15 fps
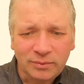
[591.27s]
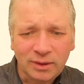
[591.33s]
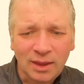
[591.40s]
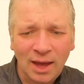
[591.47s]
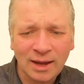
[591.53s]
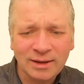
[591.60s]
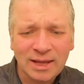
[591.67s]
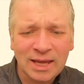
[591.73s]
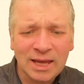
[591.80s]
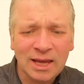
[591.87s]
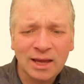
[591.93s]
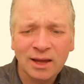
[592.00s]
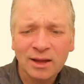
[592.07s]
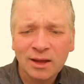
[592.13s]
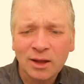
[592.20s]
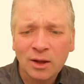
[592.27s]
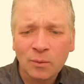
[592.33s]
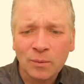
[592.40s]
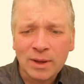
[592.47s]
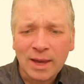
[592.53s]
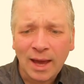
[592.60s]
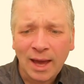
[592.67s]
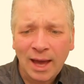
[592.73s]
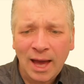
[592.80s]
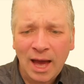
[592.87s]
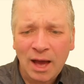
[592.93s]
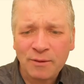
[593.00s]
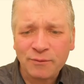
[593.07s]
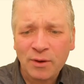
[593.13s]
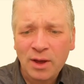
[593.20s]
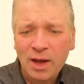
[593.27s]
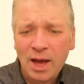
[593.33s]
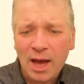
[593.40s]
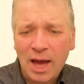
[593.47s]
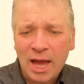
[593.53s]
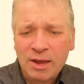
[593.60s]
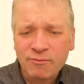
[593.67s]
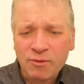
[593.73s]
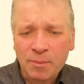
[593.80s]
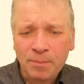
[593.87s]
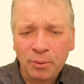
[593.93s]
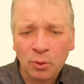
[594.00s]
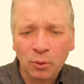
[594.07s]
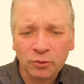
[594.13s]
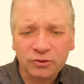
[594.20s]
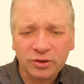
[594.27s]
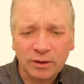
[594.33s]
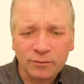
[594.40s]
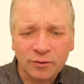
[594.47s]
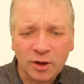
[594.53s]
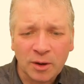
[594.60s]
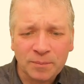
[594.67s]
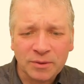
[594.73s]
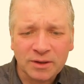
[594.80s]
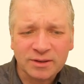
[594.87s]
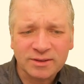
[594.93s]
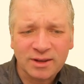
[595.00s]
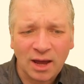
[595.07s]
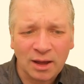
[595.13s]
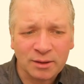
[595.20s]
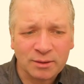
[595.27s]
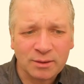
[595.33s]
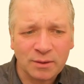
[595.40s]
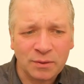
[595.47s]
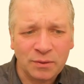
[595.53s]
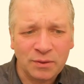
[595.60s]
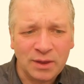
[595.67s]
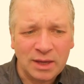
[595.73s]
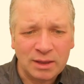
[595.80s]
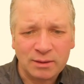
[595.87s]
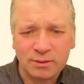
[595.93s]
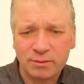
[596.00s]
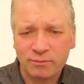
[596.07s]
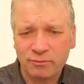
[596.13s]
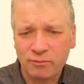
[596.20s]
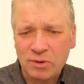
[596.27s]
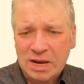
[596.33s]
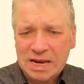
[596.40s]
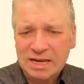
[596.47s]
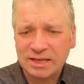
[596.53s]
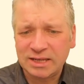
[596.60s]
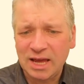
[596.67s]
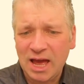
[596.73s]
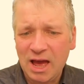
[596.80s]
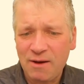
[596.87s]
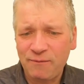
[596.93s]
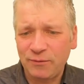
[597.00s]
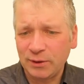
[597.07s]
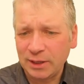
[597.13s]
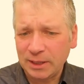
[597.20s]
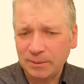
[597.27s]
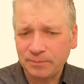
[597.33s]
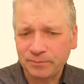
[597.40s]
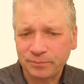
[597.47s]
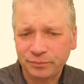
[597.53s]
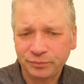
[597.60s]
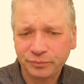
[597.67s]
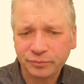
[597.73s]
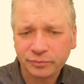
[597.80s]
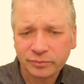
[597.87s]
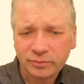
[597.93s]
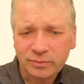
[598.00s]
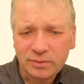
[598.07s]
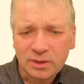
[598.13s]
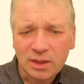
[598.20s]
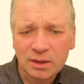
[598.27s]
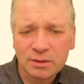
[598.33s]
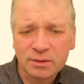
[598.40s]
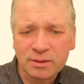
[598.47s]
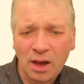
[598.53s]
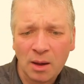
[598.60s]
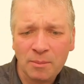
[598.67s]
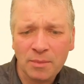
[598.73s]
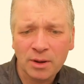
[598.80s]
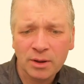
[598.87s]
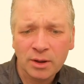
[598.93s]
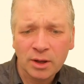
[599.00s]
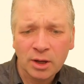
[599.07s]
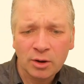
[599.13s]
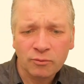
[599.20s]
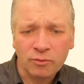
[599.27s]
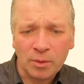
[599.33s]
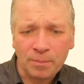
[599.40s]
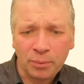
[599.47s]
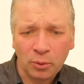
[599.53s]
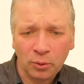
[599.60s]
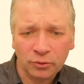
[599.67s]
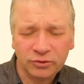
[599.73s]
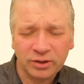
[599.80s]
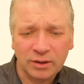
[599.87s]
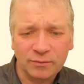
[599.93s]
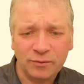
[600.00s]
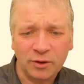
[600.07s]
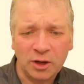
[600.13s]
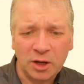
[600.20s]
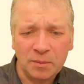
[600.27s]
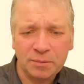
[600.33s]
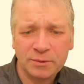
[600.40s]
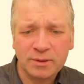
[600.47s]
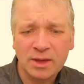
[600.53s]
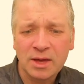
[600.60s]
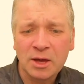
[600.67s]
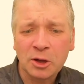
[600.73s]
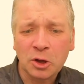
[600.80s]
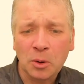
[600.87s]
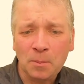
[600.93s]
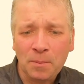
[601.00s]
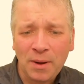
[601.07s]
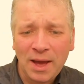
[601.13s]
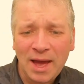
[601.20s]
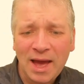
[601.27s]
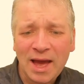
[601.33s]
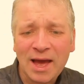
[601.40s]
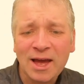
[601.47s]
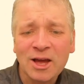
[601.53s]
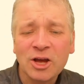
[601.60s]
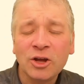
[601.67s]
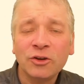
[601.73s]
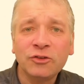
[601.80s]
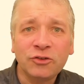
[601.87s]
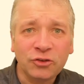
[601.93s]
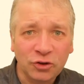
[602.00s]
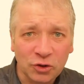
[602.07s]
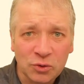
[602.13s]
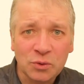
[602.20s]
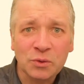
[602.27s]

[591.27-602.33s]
And here we have a reporting verb that does this. Read carefully. Some reporting verbs compare two